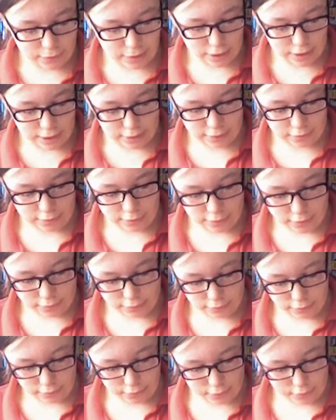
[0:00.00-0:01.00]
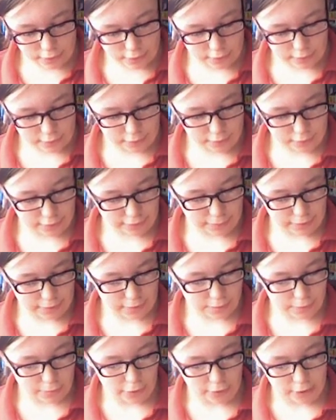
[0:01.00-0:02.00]
lines through the courtesy of
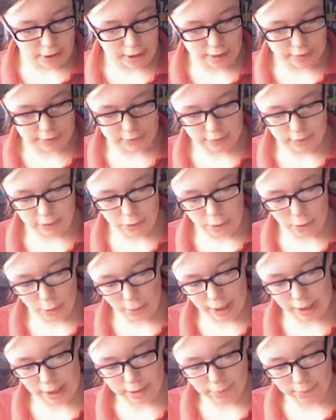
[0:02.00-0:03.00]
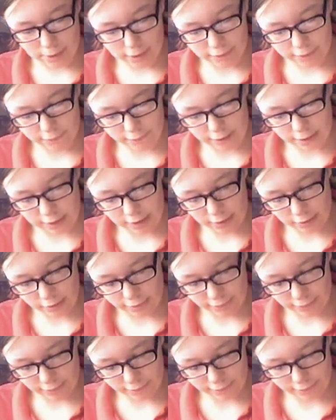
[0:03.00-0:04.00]
Mr. Moriarty, who awaits my
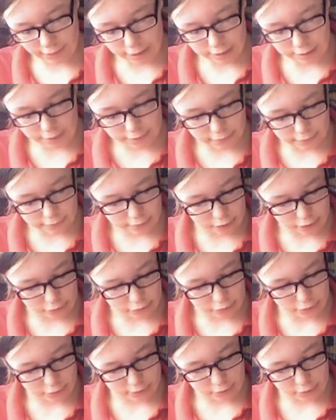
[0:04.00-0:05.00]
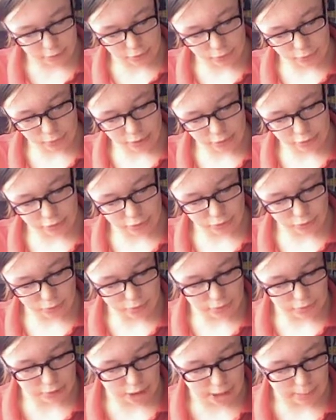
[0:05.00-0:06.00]
convenience for the final discussion of those questions
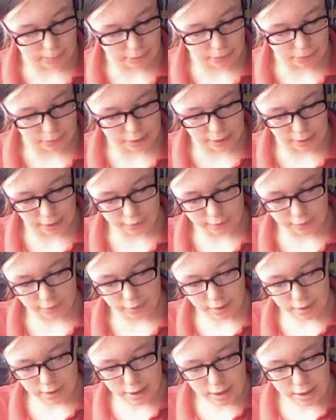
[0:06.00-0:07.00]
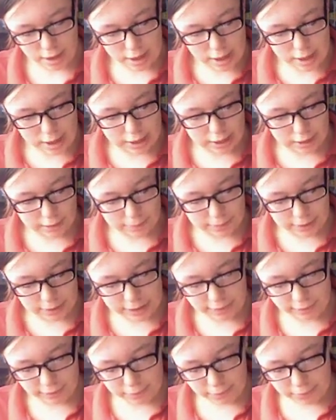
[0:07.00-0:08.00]
which lie between us. He has been
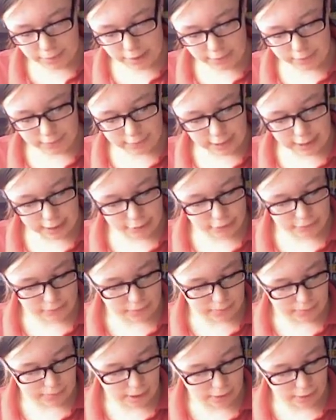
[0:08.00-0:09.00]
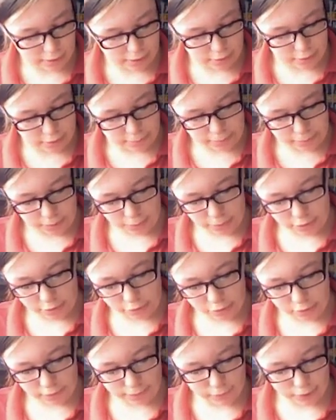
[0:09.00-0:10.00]
giving me a sketch of the methods by which
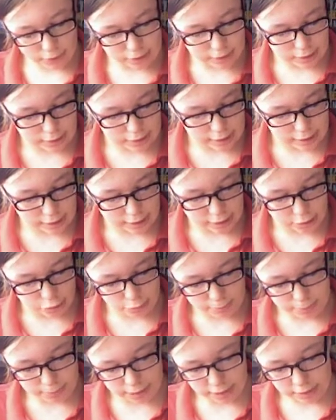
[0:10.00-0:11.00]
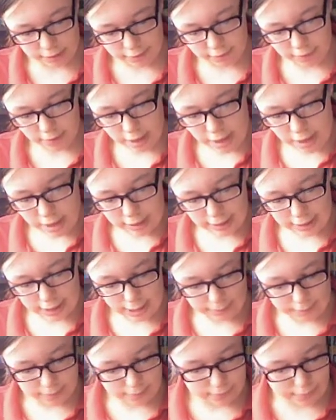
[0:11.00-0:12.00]
he avoided the English police, and
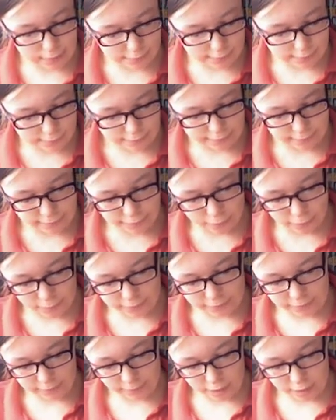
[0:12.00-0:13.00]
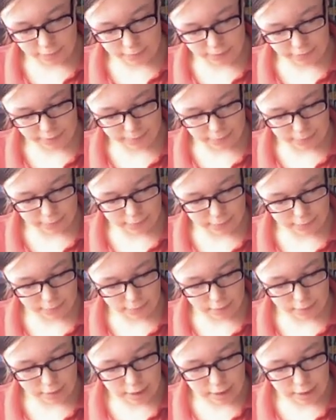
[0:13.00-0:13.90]
kept himself informed of our movements.